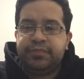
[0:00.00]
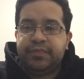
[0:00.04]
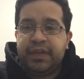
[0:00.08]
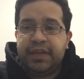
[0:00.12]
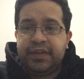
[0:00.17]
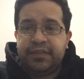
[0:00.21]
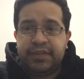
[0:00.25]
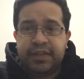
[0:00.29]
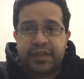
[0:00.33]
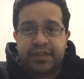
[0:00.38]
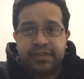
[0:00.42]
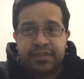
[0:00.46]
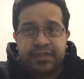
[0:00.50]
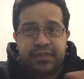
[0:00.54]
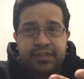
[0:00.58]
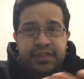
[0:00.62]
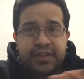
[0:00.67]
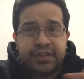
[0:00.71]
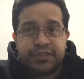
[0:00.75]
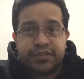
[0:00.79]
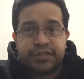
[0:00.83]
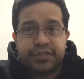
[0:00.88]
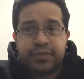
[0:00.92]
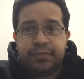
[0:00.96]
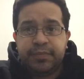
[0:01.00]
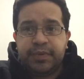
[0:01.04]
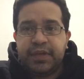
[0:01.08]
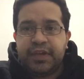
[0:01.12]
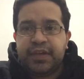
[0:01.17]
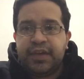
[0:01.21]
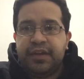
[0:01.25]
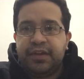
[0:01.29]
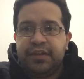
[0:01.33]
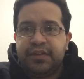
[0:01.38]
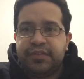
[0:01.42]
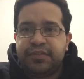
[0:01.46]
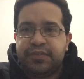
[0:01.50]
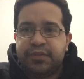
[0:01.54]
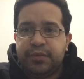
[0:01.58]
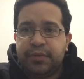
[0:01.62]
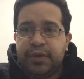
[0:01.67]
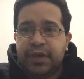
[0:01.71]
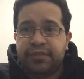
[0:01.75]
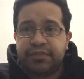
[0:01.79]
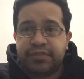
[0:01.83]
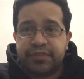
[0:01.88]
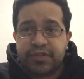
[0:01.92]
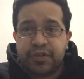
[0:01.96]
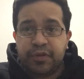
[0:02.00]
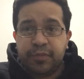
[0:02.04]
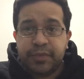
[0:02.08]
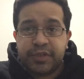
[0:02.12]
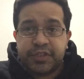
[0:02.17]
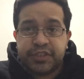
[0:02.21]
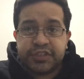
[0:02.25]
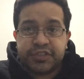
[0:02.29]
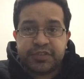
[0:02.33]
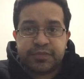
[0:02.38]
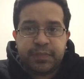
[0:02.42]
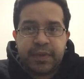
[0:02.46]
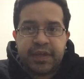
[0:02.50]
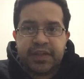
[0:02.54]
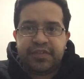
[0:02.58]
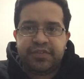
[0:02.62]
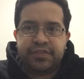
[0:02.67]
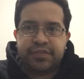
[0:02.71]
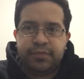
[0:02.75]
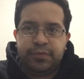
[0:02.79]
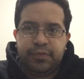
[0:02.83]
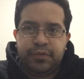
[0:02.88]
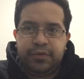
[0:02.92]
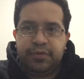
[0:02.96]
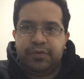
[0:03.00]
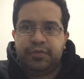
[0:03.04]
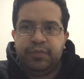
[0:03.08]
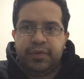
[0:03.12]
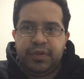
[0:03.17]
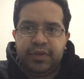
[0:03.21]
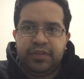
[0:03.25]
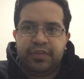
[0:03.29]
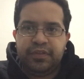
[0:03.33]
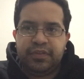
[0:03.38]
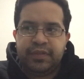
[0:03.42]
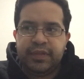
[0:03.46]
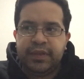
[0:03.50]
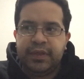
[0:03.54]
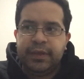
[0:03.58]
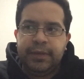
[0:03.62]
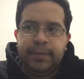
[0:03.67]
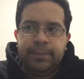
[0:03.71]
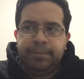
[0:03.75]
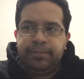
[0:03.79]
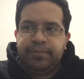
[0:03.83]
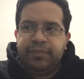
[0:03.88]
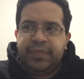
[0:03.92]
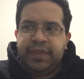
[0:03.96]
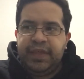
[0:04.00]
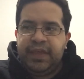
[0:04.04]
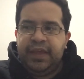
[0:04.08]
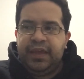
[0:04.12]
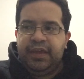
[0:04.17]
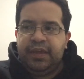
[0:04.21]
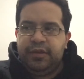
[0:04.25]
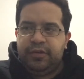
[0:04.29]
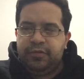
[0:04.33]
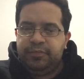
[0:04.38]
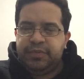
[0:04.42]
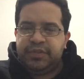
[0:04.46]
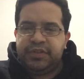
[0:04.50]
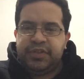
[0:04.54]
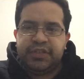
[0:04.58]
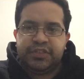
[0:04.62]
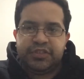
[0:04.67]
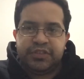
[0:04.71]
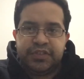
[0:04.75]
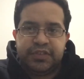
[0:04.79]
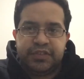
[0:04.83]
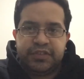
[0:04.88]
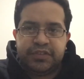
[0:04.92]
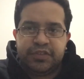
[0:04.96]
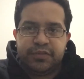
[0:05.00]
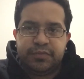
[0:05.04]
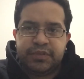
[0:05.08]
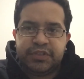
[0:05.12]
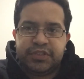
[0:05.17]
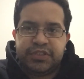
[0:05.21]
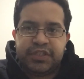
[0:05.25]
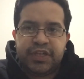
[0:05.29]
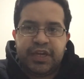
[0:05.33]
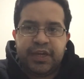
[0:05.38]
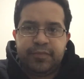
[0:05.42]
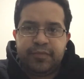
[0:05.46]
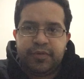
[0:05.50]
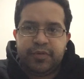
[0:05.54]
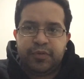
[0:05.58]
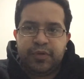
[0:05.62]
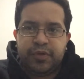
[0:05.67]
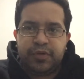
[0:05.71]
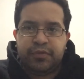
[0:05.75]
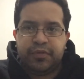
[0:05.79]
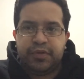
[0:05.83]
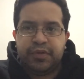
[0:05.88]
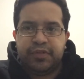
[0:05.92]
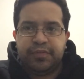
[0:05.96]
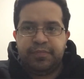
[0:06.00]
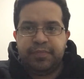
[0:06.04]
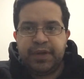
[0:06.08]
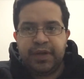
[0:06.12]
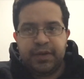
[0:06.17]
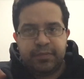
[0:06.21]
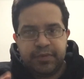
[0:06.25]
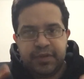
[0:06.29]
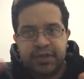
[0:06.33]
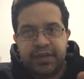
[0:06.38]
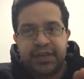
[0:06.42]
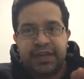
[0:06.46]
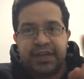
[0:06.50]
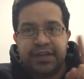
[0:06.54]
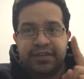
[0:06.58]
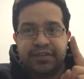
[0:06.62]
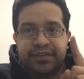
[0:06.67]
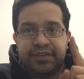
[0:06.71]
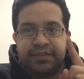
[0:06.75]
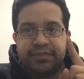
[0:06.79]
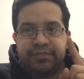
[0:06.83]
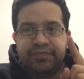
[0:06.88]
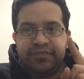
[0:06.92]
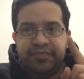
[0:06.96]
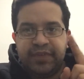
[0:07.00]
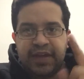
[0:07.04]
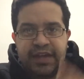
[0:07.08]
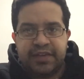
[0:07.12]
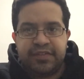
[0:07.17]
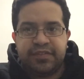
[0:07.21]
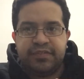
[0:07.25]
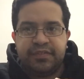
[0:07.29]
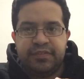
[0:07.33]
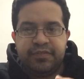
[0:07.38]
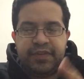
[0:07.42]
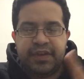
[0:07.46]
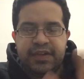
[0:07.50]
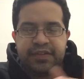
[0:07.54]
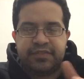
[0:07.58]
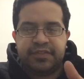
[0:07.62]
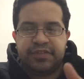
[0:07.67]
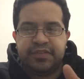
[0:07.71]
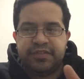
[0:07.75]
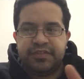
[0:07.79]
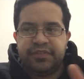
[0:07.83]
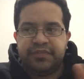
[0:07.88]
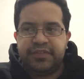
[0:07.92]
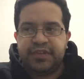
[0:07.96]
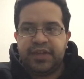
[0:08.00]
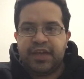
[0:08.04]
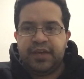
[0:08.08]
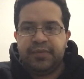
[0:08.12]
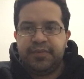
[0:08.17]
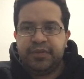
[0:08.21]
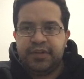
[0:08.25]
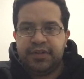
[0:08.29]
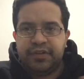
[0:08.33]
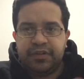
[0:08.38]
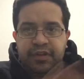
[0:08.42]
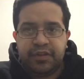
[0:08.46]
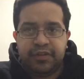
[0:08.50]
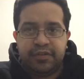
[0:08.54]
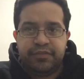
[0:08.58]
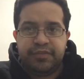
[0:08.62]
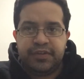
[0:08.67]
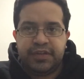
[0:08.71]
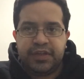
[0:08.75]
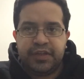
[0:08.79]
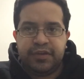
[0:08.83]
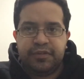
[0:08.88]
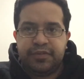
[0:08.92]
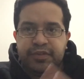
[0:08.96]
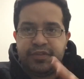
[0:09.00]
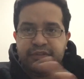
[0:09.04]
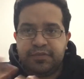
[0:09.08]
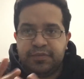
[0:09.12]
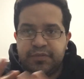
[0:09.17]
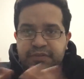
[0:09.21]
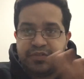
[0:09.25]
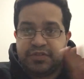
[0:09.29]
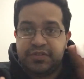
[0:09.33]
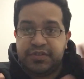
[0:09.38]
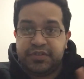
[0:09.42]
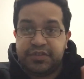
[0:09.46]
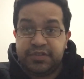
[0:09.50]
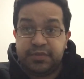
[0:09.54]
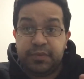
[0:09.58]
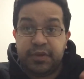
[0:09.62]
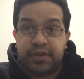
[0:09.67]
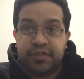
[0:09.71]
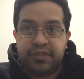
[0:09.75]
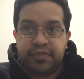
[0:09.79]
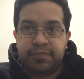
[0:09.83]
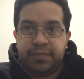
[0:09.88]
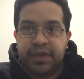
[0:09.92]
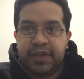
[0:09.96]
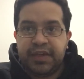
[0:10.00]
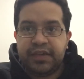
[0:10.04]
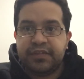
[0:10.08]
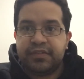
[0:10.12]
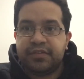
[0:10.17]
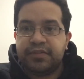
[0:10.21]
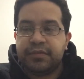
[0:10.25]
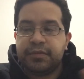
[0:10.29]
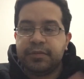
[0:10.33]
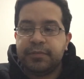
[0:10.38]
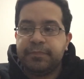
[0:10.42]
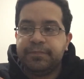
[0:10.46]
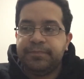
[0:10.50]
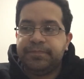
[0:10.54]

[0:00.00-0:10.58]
And that's essentially because you have so much space to work with, and potentially so much time to work with, but I'm going to get into the vastness of time in another video. This one's just about space.